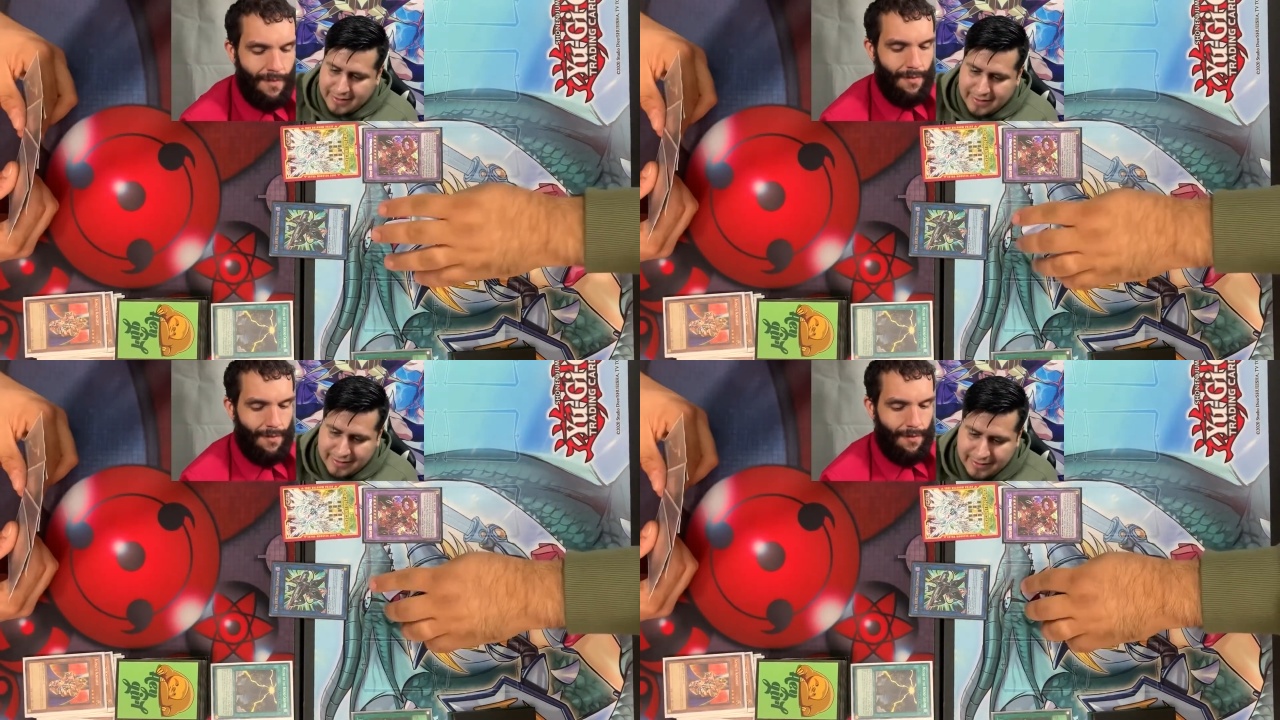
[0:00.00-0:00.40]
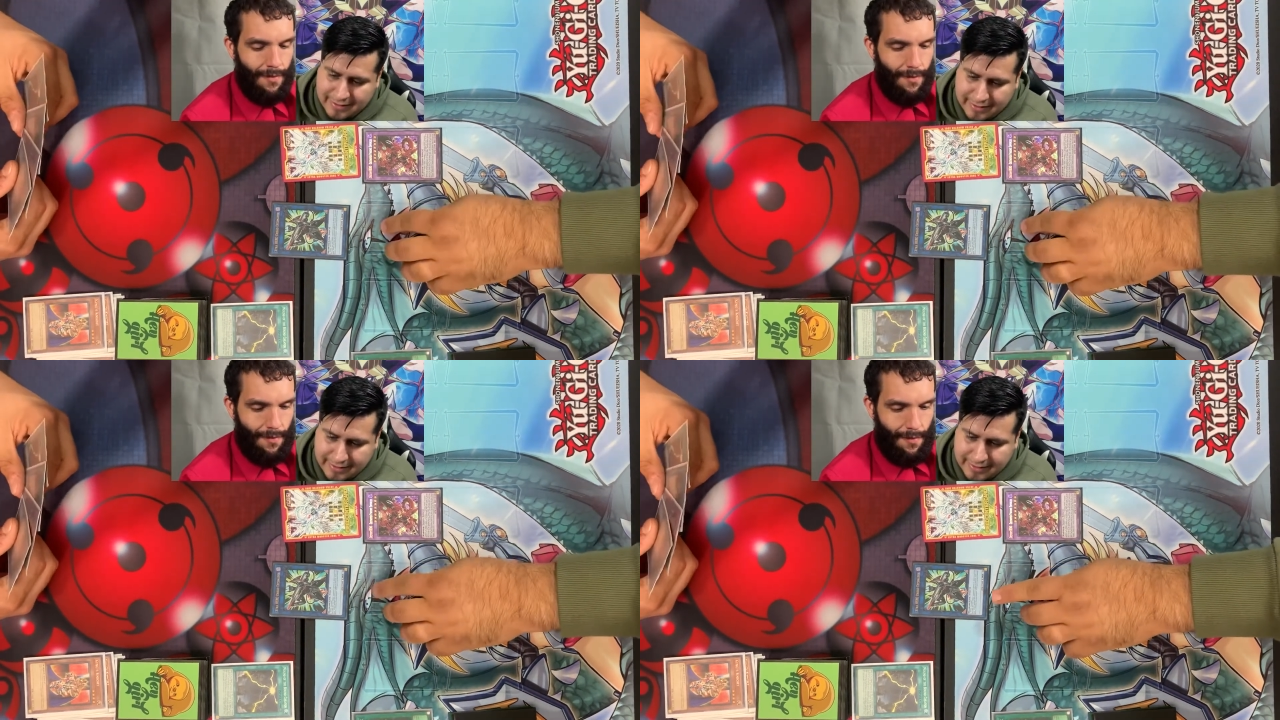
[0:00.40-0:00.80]

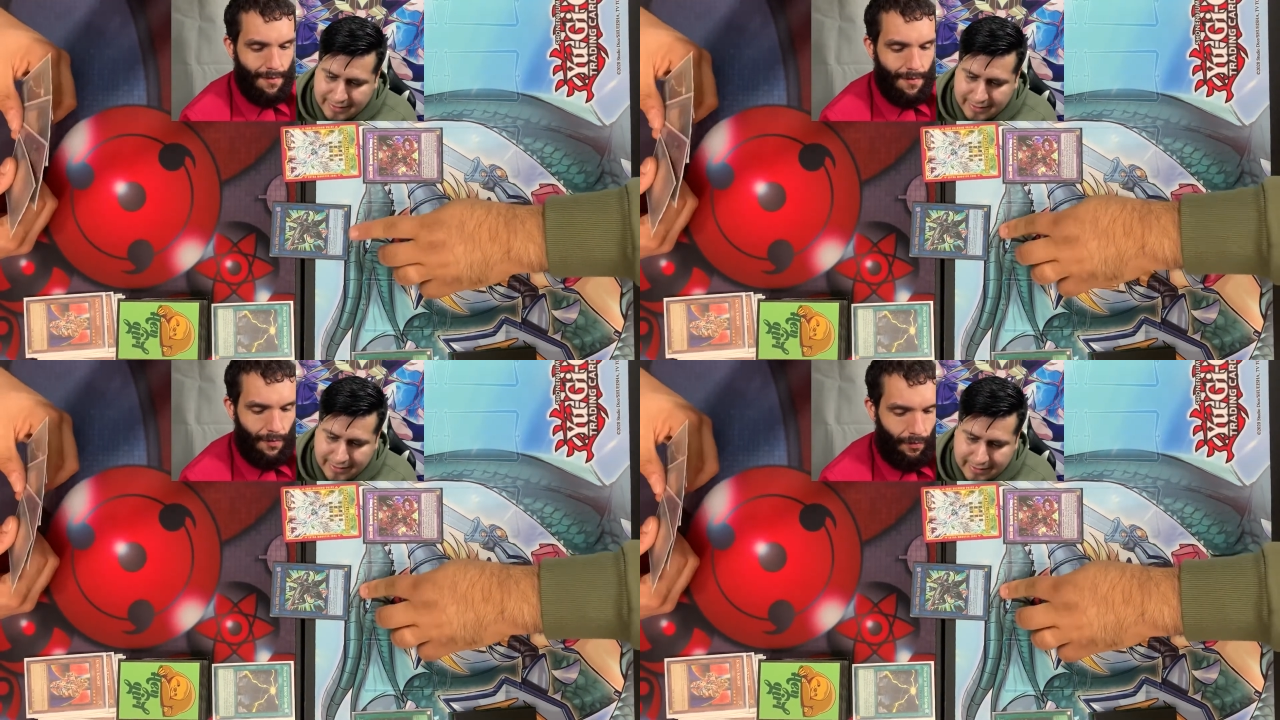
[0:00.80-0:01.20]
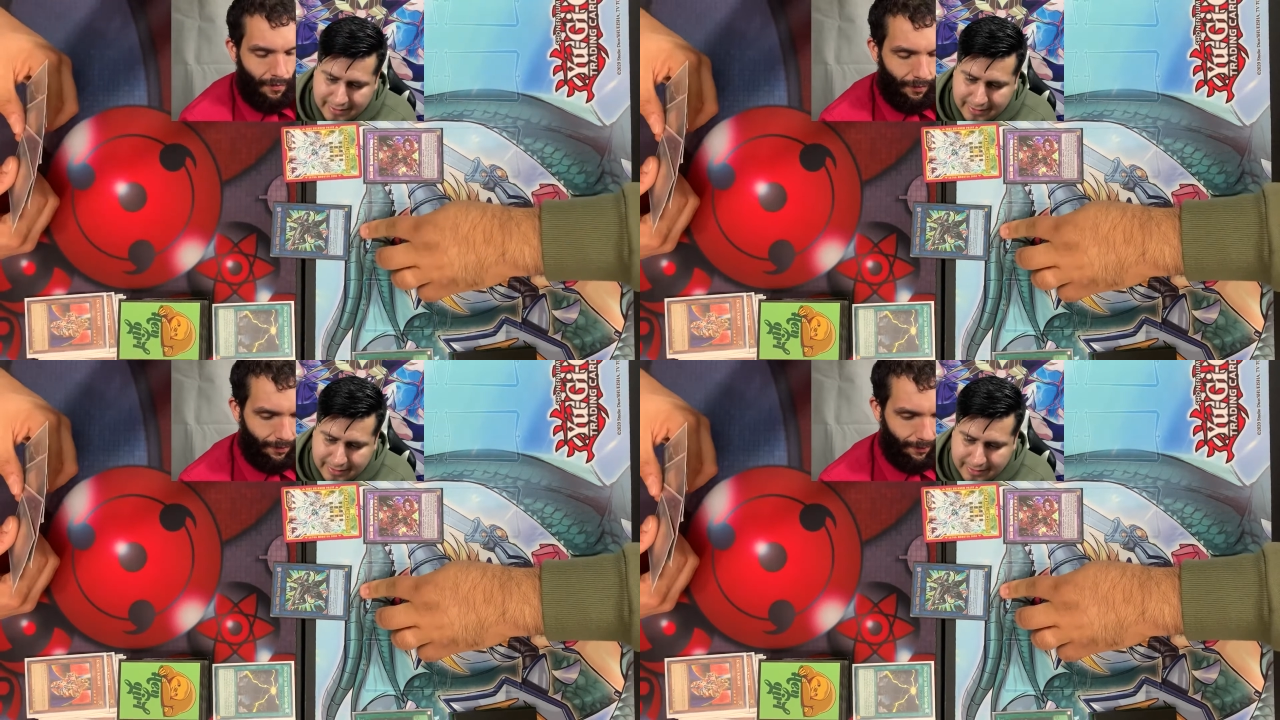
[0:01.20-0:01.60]

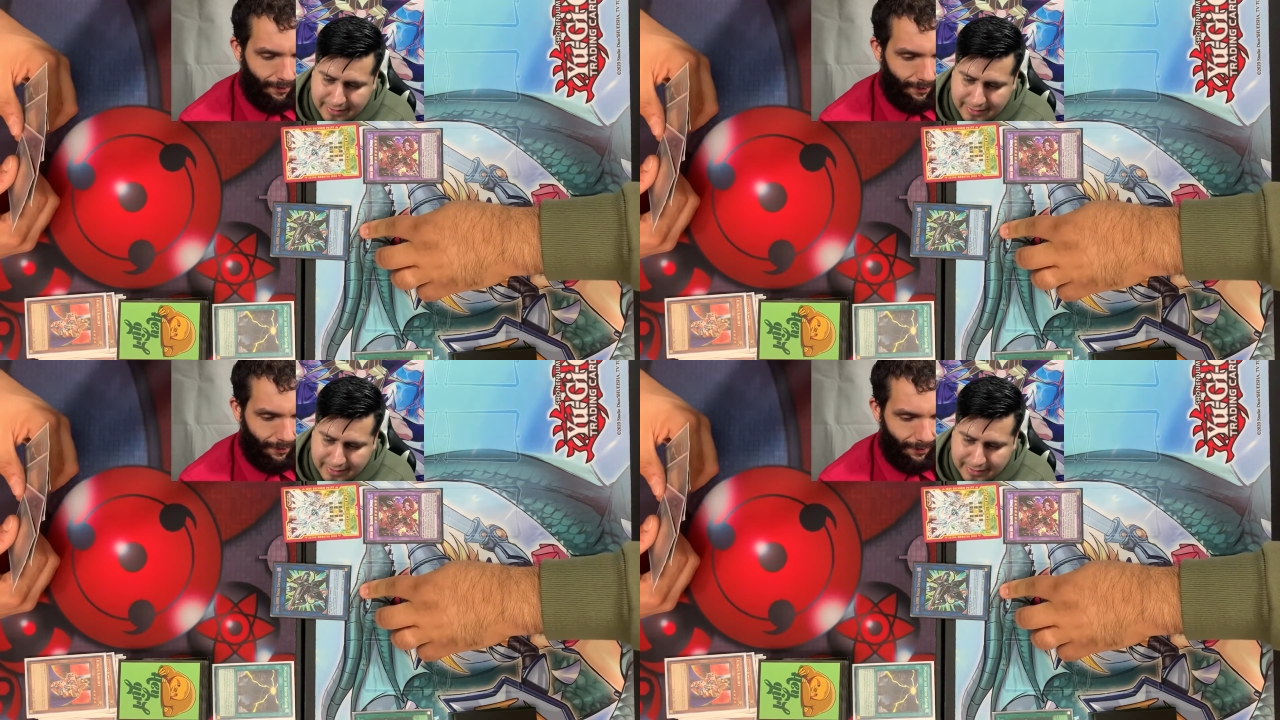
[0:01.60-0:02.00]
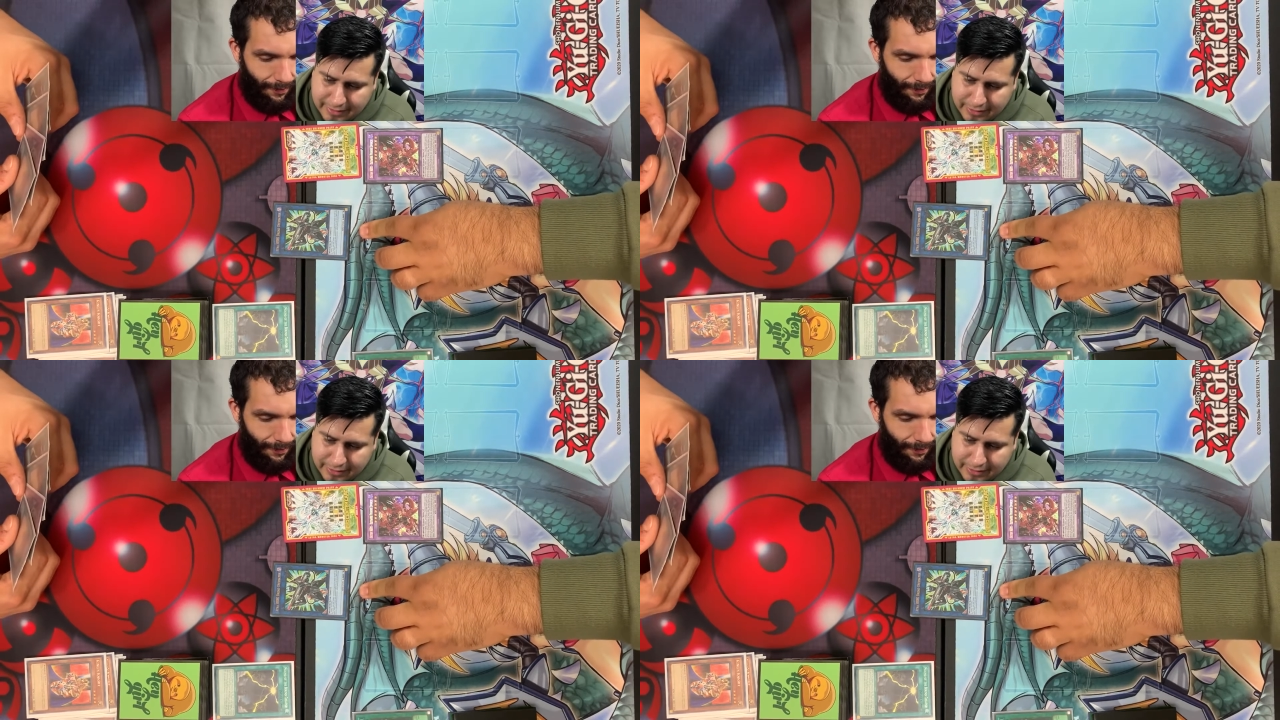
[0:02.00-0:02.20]
Nothing is said.